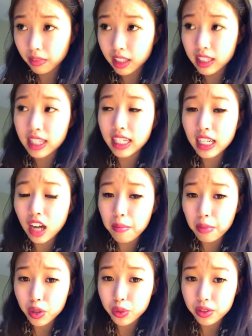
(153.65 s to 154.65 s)
the thing I got
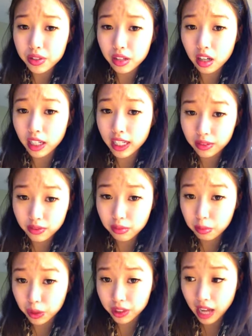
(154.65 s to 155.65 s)
most was on infant
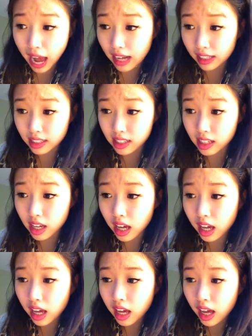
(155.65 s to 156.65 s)
mortality
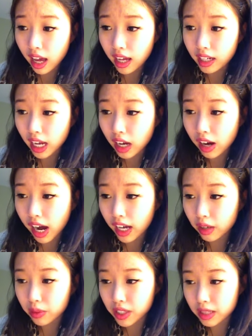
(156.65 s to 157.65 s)
and how high
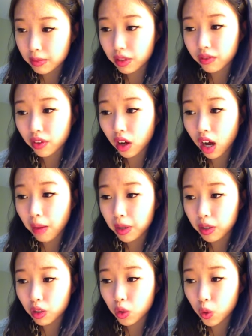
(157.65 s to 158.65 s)
it was.
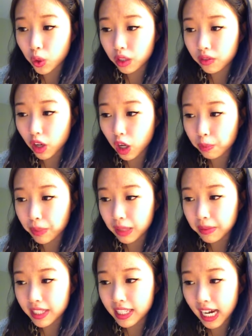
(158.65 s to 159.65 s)
About a quarter of all
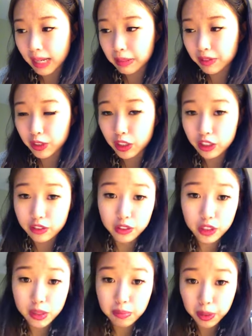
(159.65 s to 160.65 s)
babies died before their
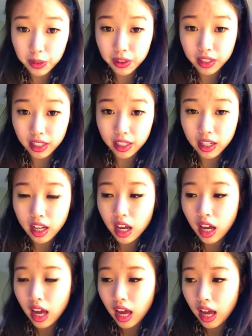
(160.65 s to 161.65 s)
first birthday.
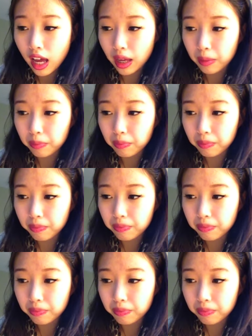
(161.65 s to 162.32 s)
And